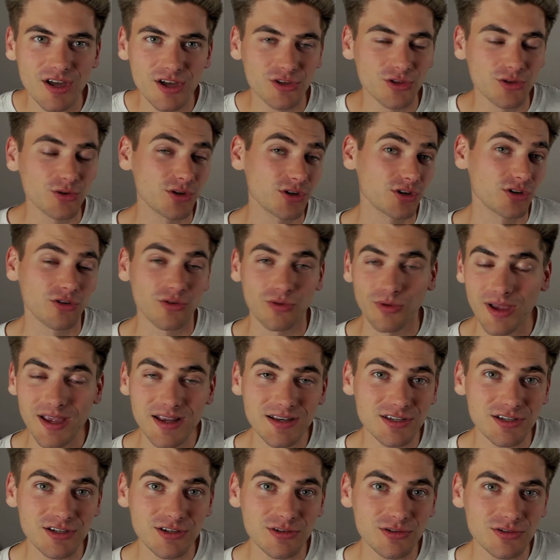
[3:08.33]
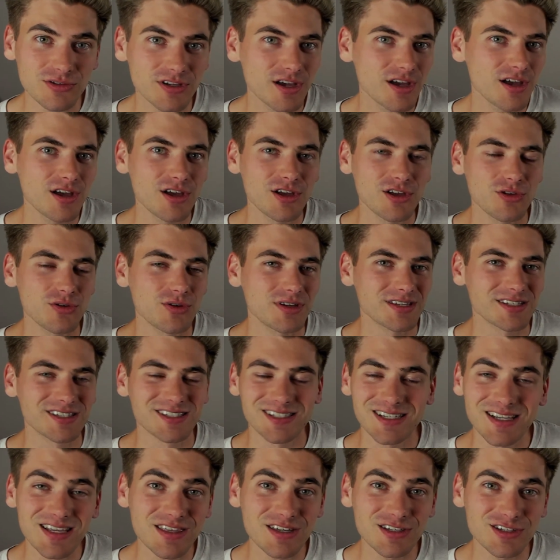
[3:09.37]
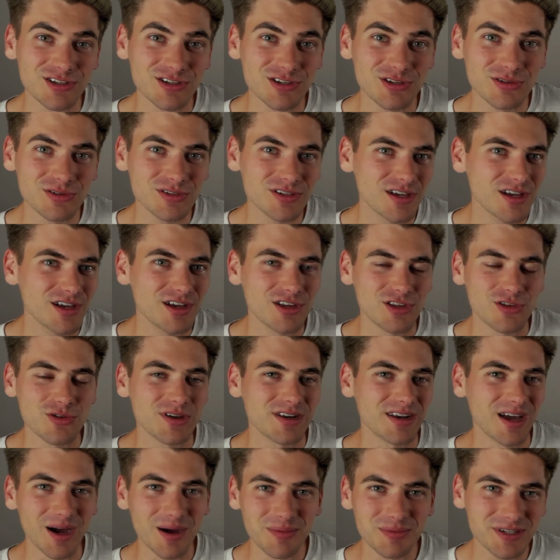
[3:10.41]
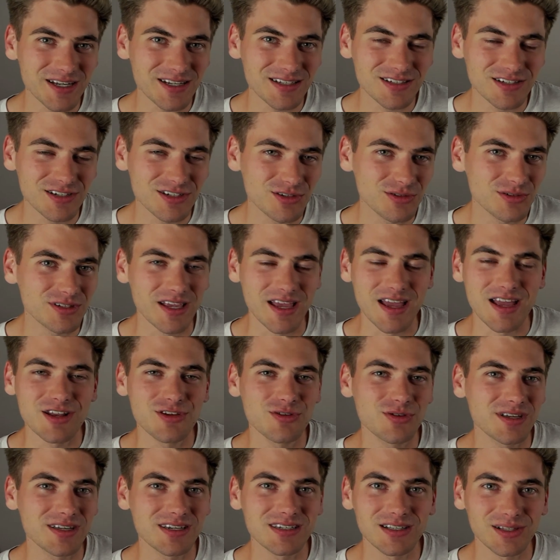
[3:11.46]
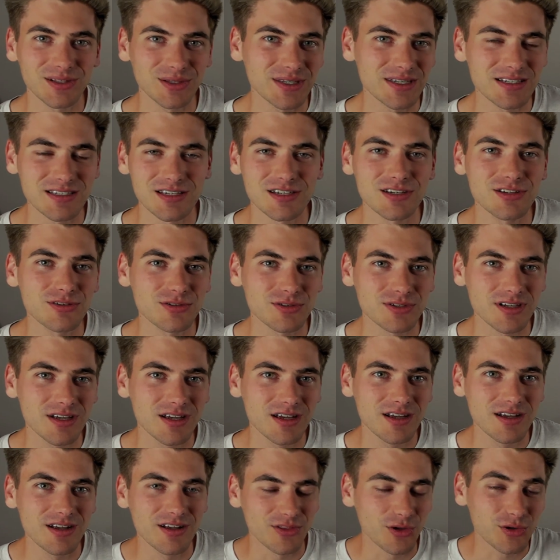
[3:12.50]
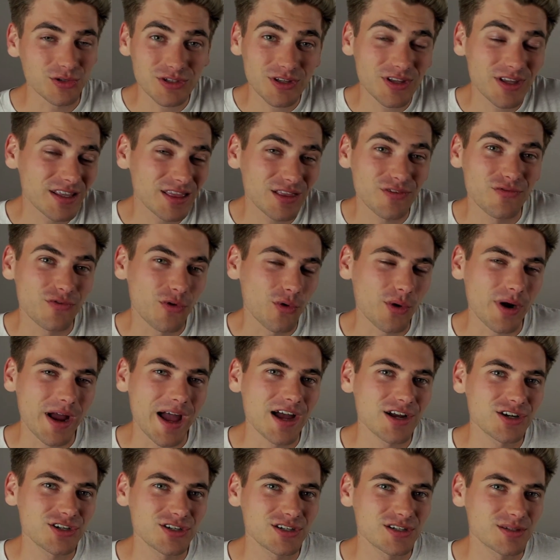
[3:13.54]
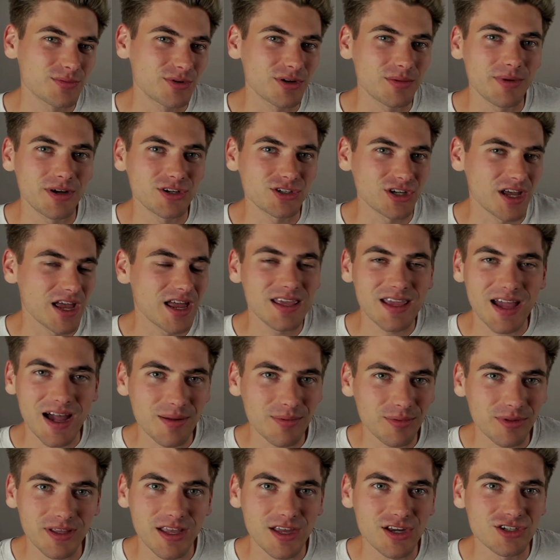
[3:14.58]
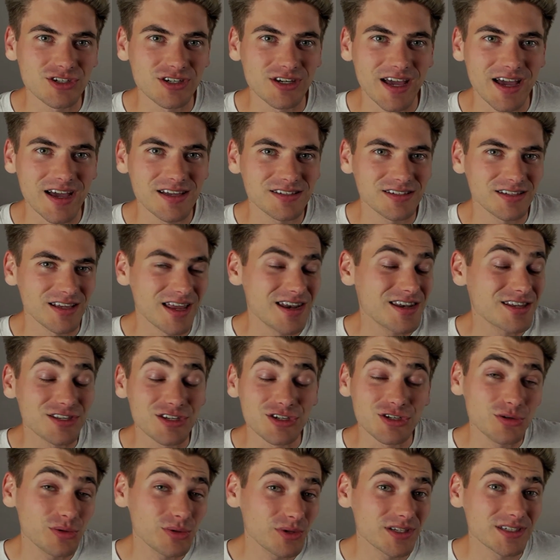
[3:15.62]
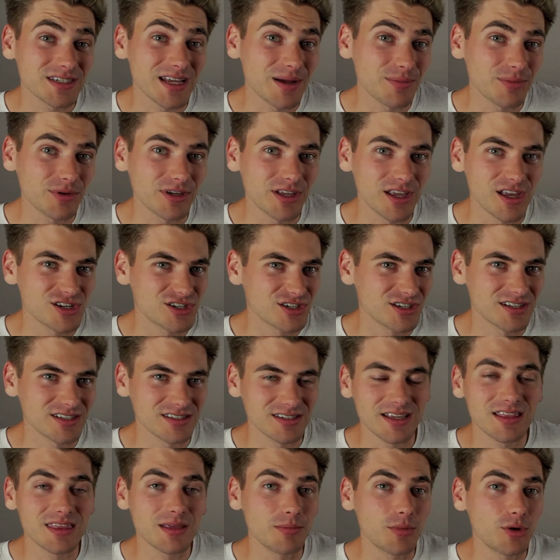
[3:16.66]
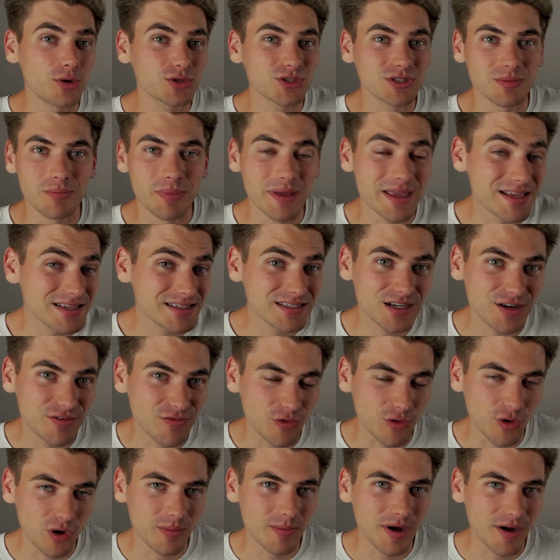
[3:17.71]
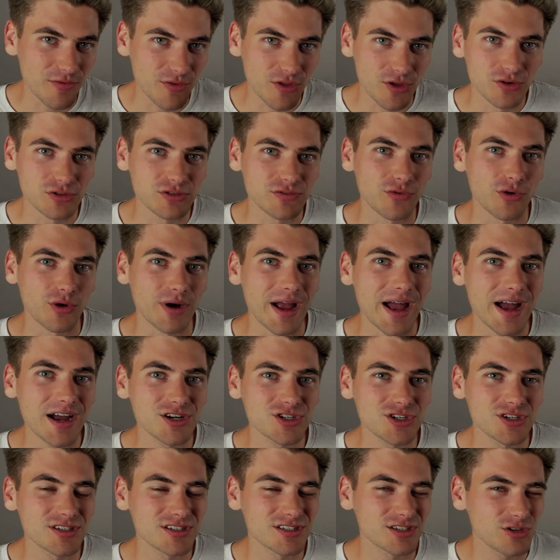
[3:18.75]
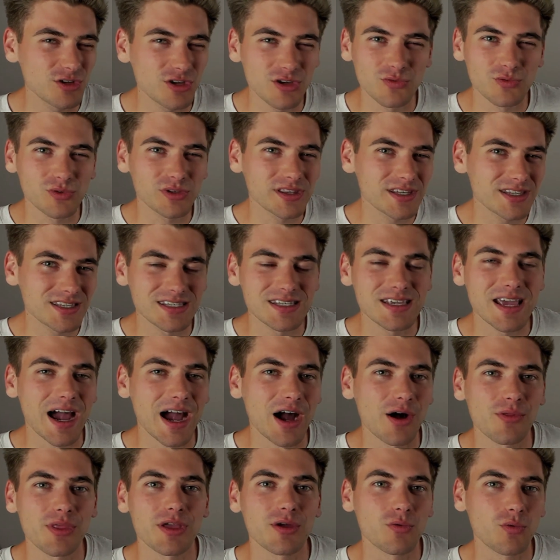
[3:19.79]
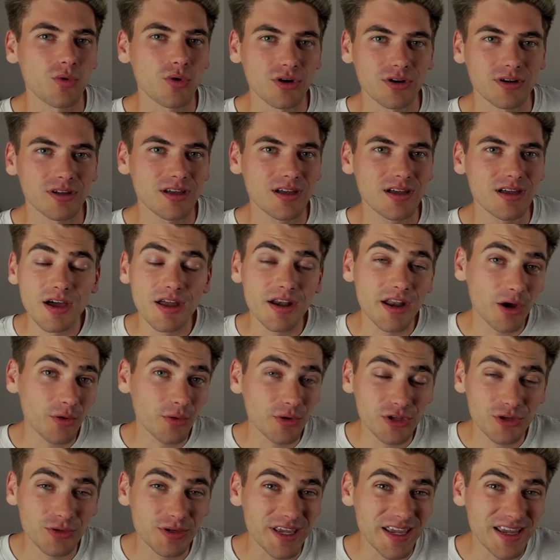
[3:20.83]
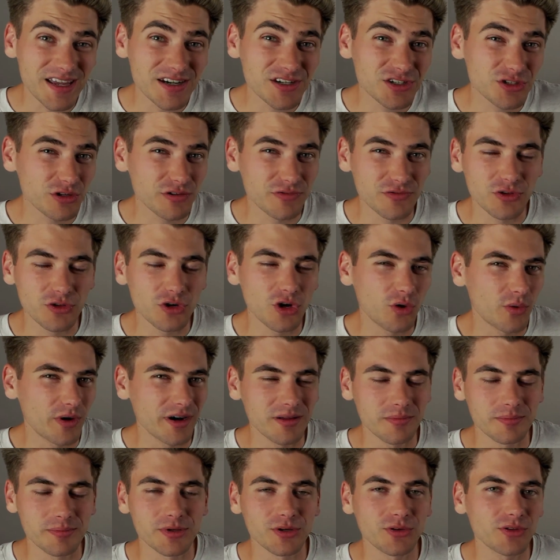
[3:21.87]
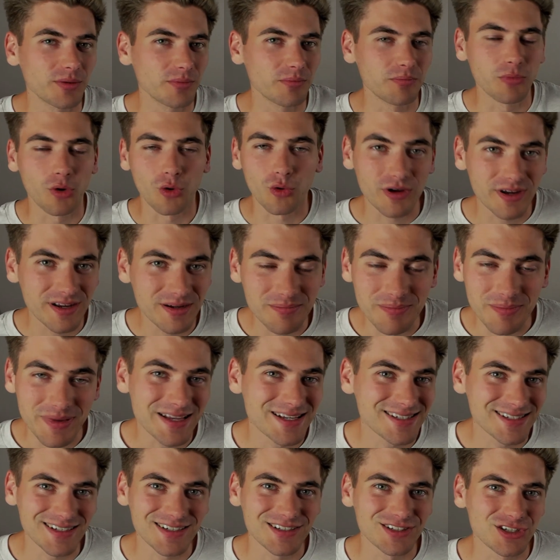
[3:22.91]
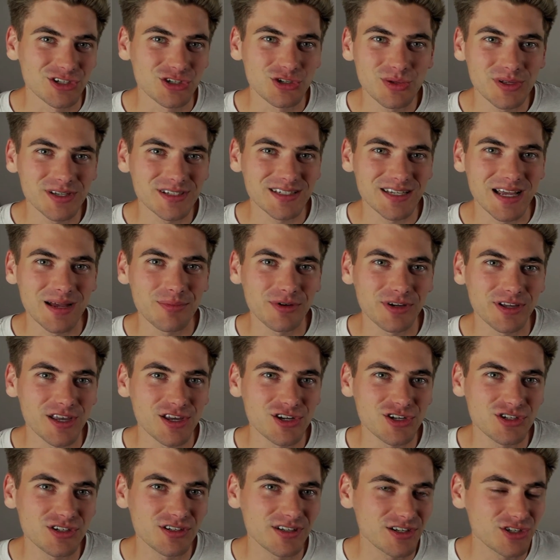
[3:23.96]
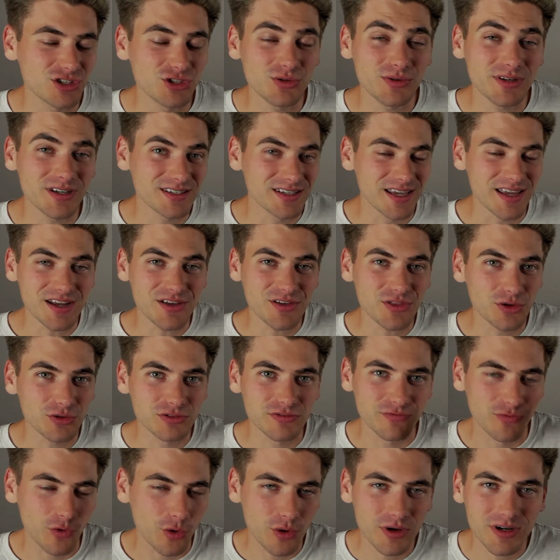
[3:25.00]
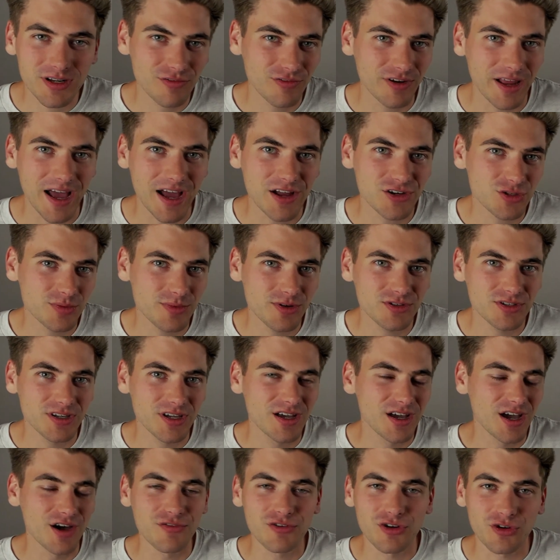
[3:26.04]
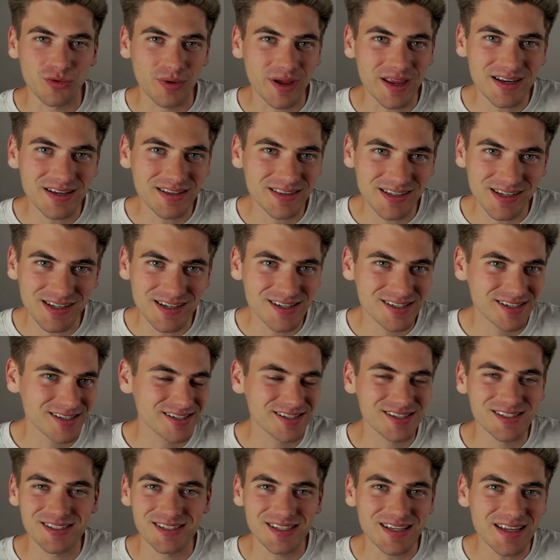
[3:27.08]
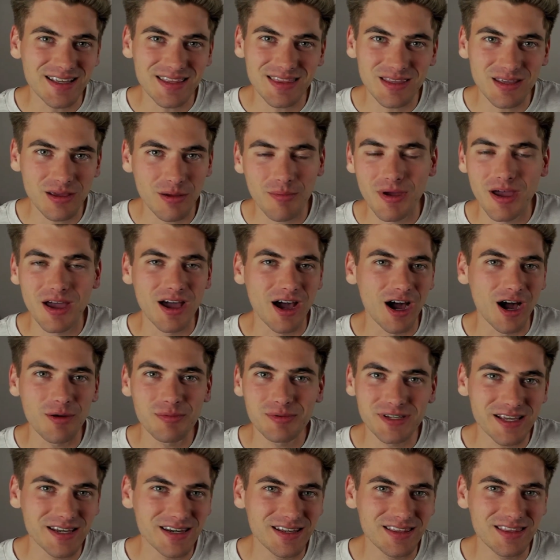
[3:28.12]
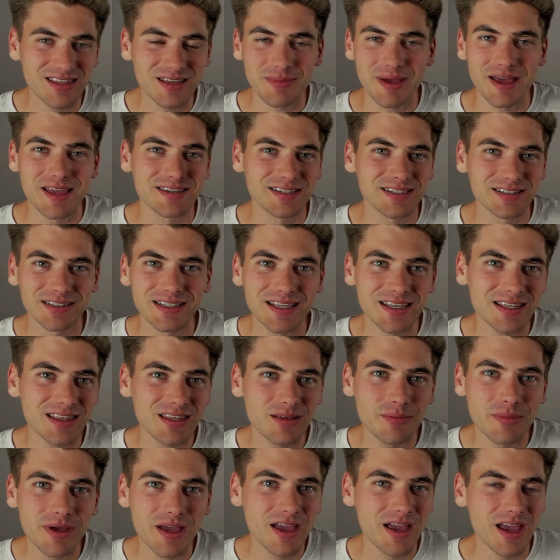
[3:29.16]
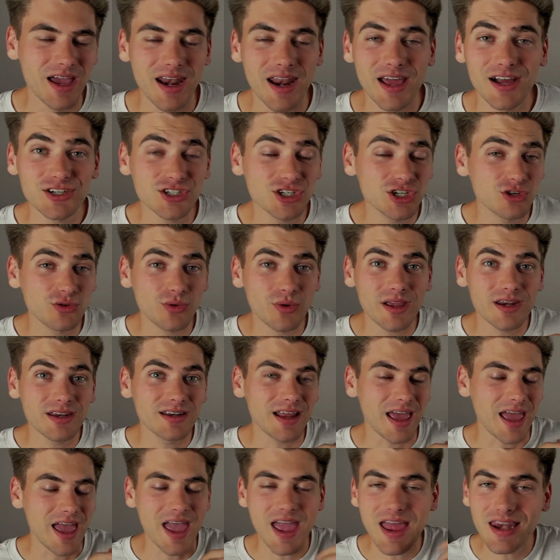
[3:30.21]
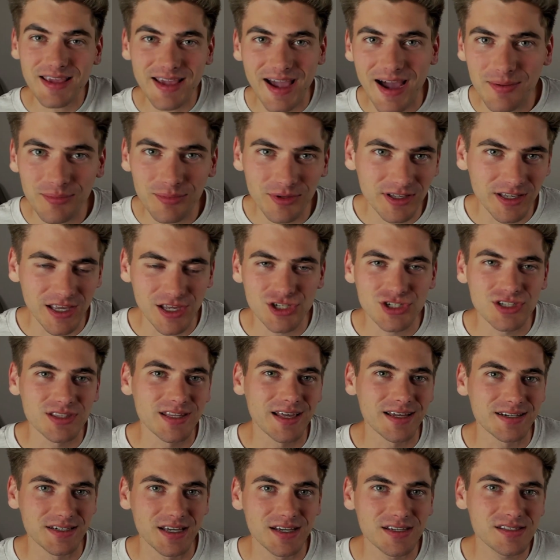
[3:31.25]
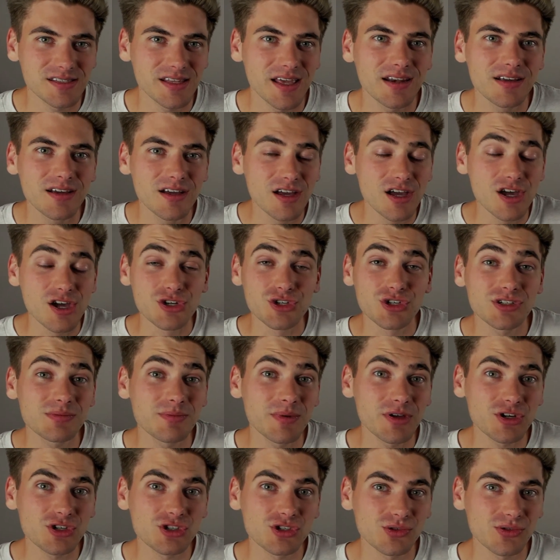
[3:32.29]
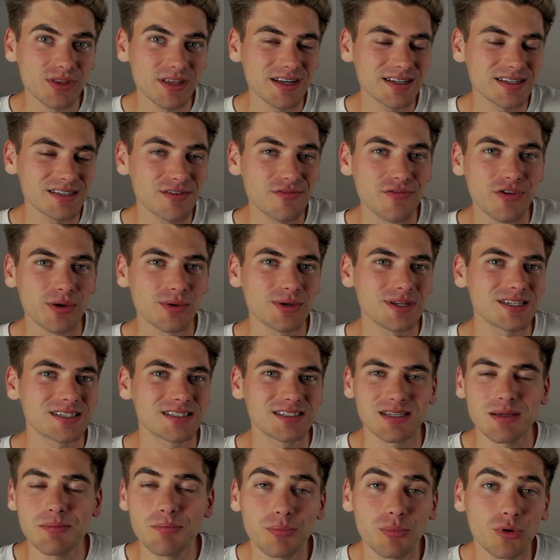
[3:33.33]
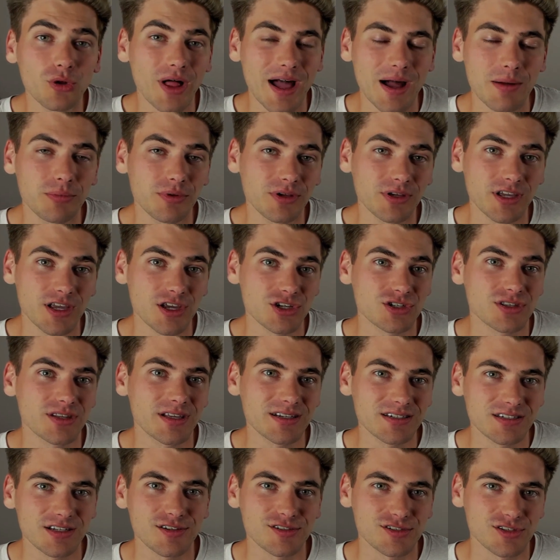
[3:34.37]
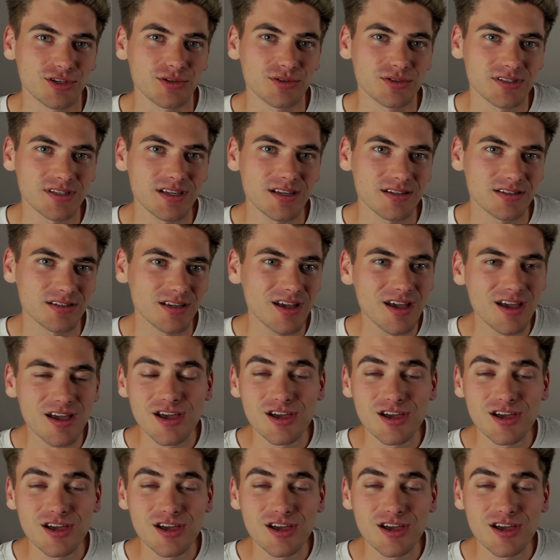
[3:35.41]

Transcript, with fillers: You can create to-dos, you can see the to-dos, you can update to-dos, and you can delete to-dos. Those are like the 4 actions pretty much any application has, and a to-do list application is like the most basic form of those 4 actions, so you can really see how they work. Now, what you can do if you don't want to build a boring basic to-do list application is you can take those 4 different attributes of creating things, seeing them, updating them, and deleting them, and actually creating any application that does that. Just make sure that it's a very simple application that does those things.